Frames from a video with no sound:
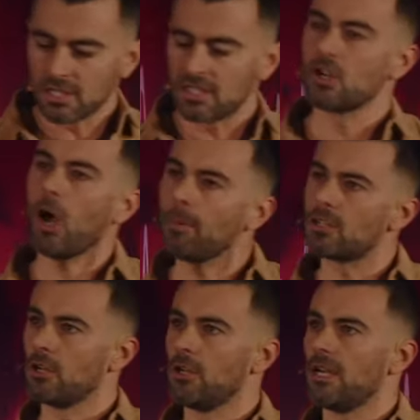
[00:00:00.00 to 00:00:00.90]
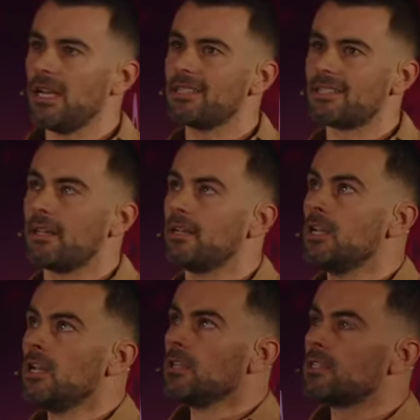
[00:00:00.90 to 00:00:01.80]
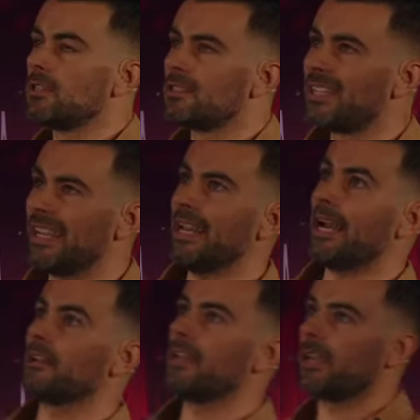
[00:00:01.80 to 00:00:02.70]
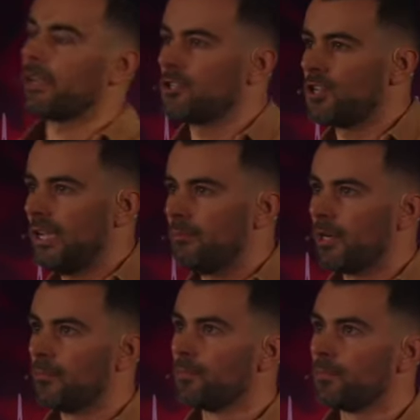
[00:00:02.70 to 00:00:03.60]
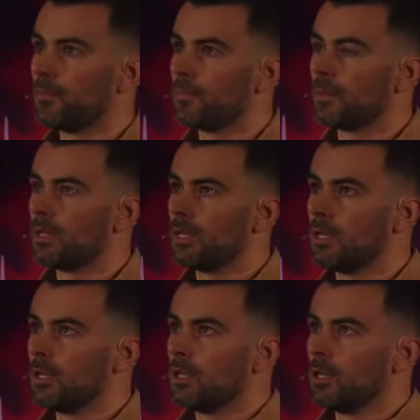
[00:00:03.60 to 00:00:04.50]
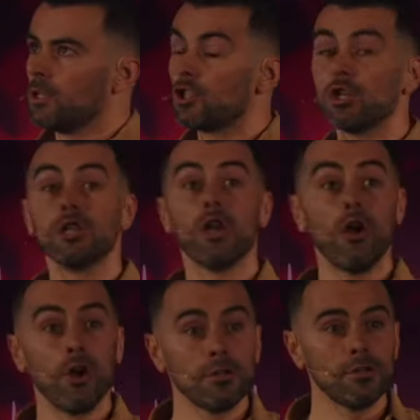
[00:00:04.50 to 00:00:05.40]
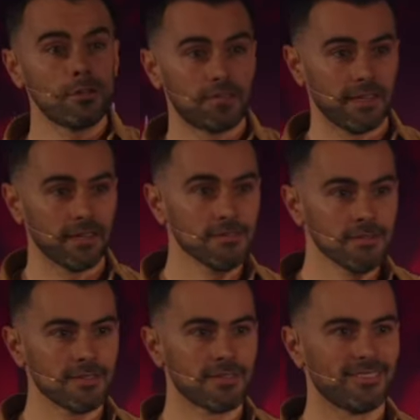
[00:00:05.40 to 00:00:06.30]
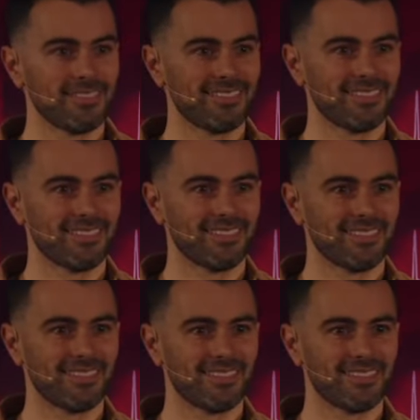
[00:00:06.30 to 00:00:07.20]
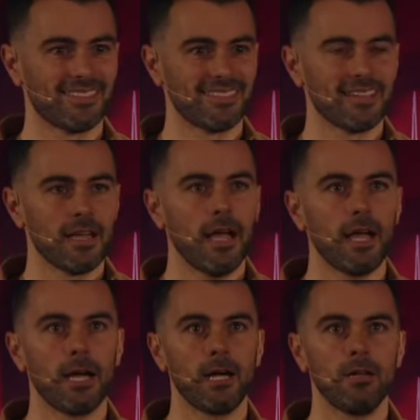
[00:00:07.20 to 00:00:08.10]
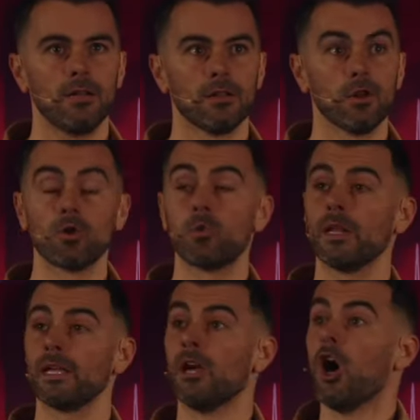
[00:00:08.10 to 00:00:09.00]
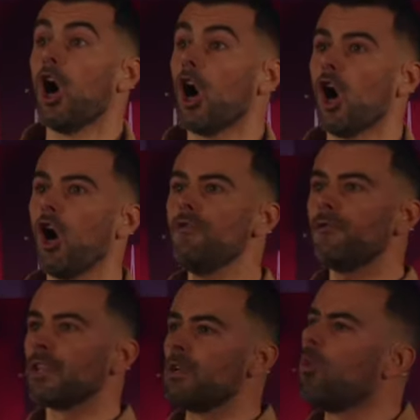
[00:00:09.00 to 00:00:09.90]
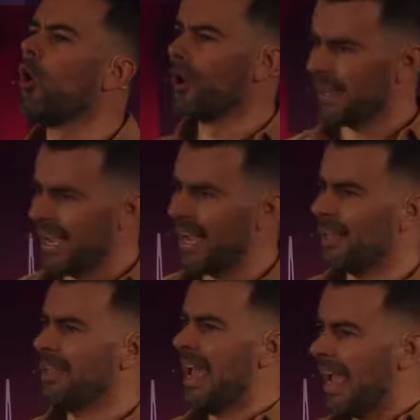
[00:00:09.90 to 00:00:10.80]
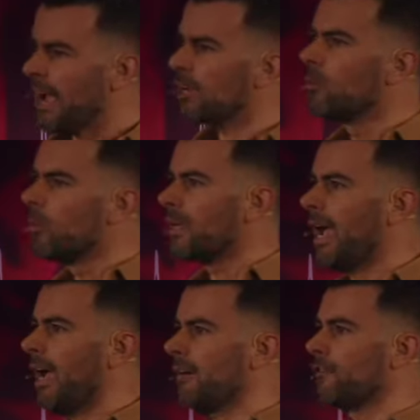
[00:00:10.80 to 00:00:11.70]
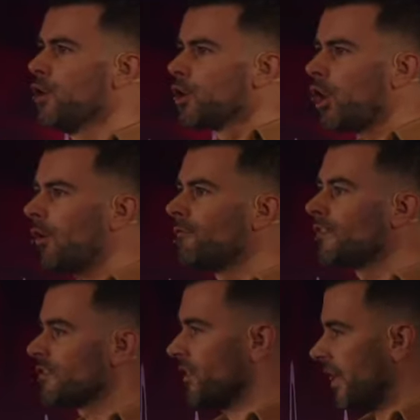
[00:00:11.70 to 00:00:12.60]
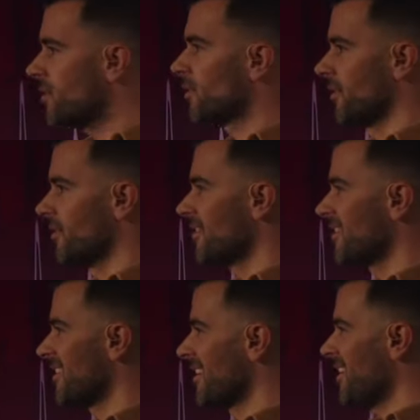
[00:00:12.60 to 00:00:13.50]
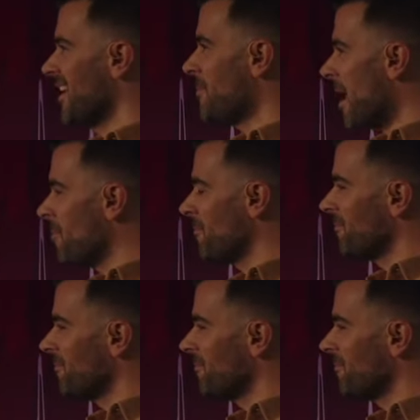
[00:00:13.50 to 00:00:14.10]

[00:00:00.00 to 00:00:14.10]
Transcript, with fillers: it's an opportunity, isn't it, to, to get out of the echo chamber, to learn new things uh, Lord willing, hopefully work out how can we have conversations about